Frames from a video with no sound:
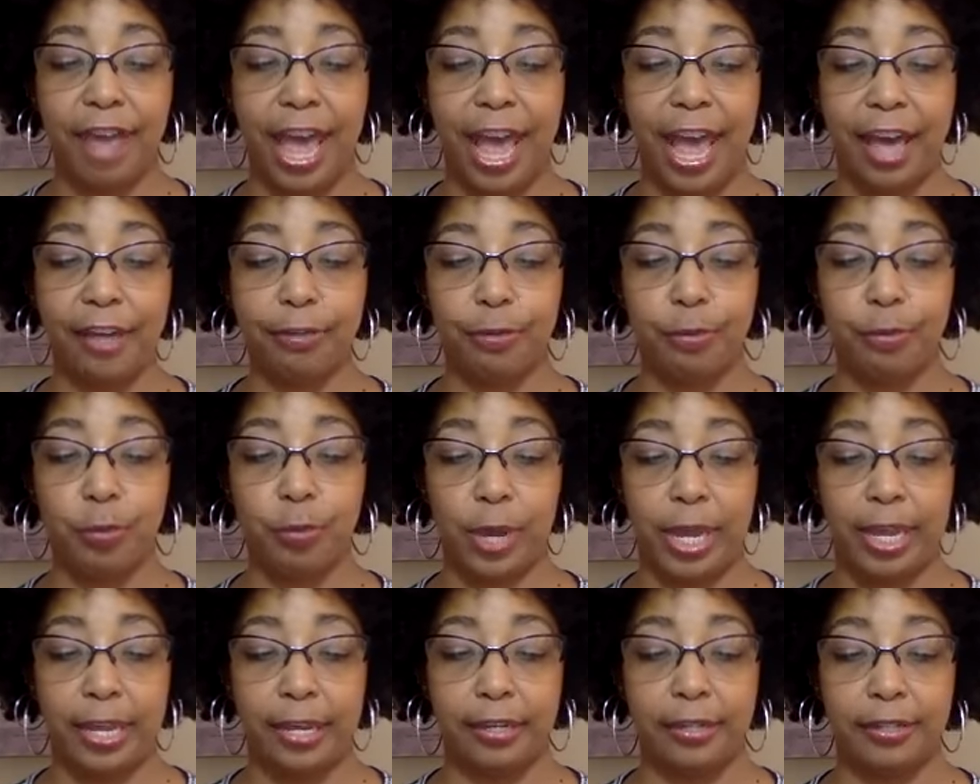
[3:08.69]
hath
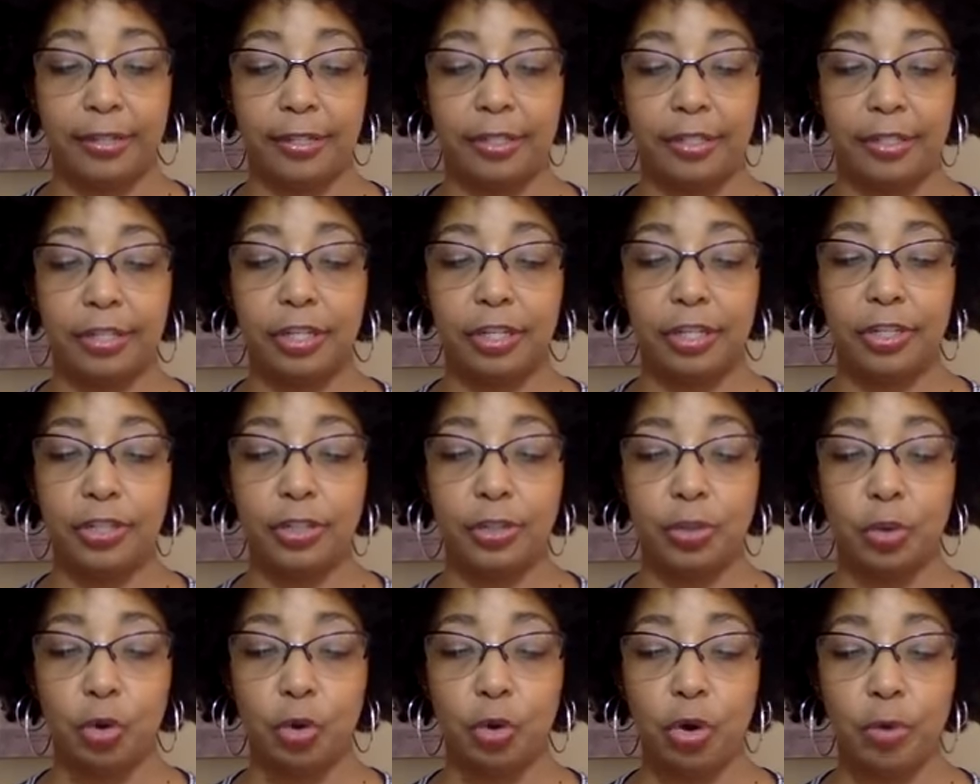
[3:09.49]
wings to
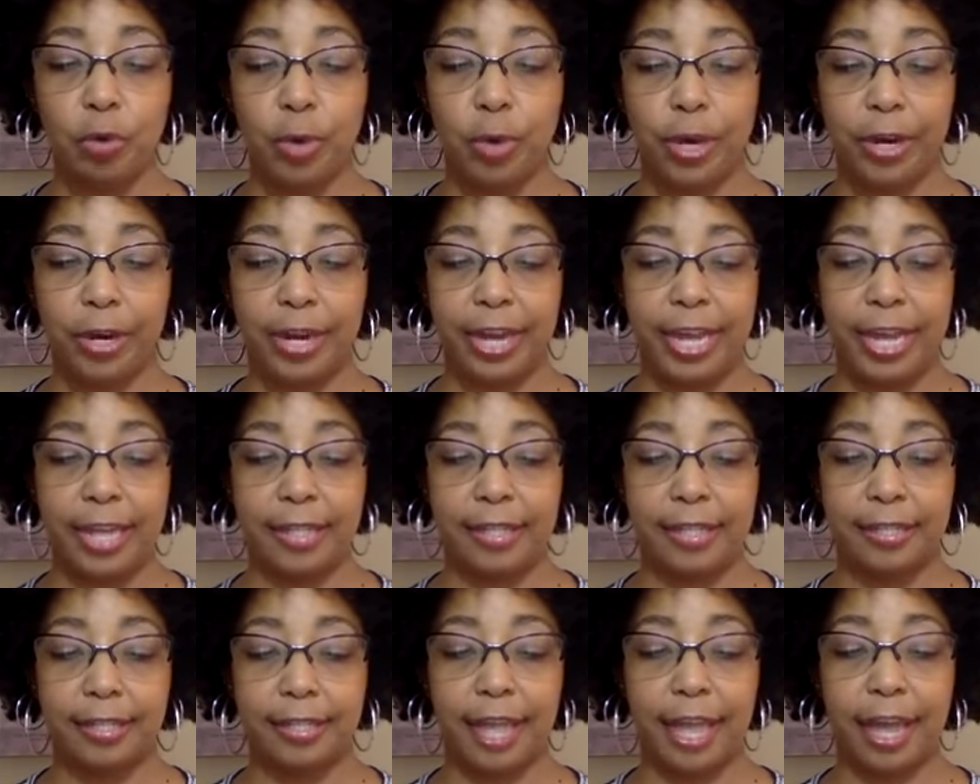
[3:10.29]
soar where
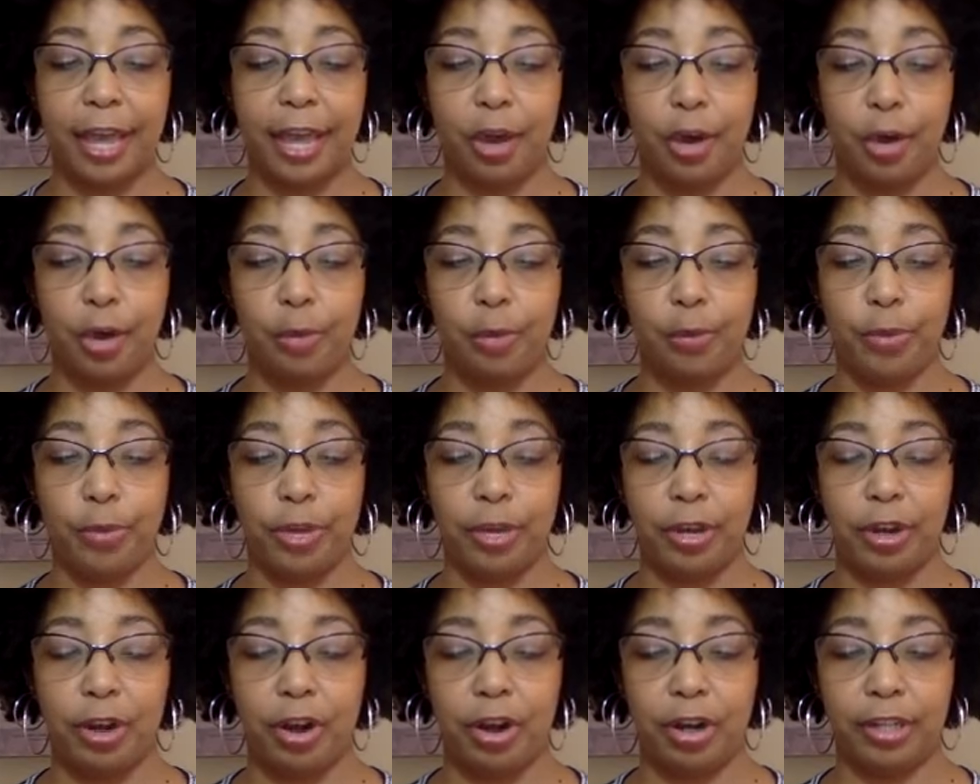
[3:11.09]
hence thy hope
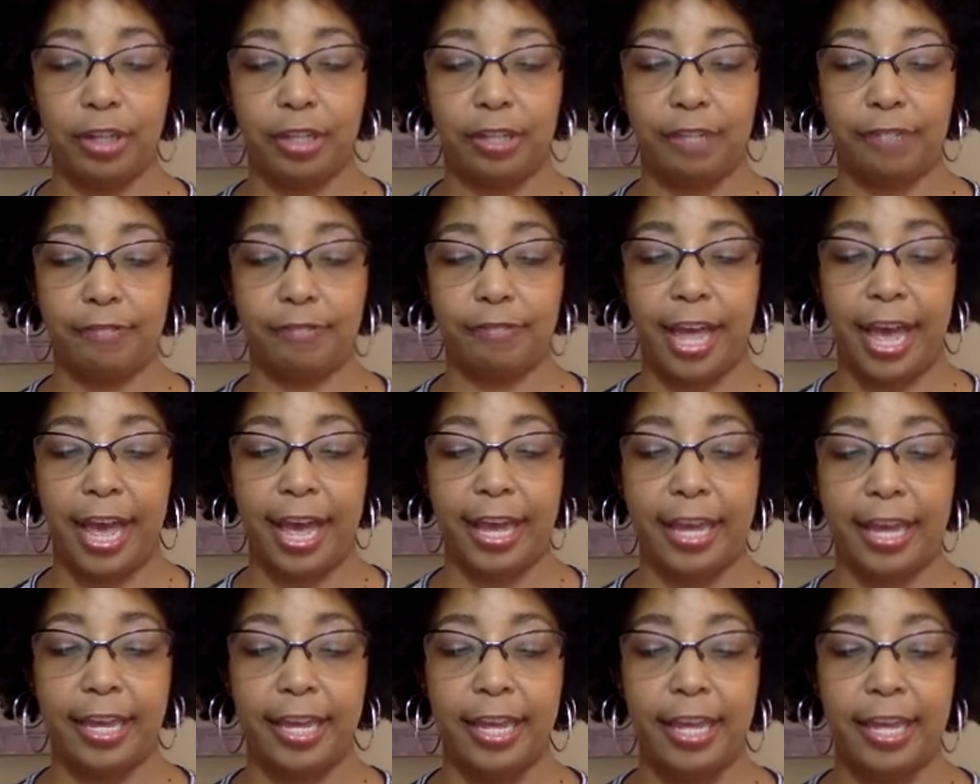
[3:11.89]
could hardly fly.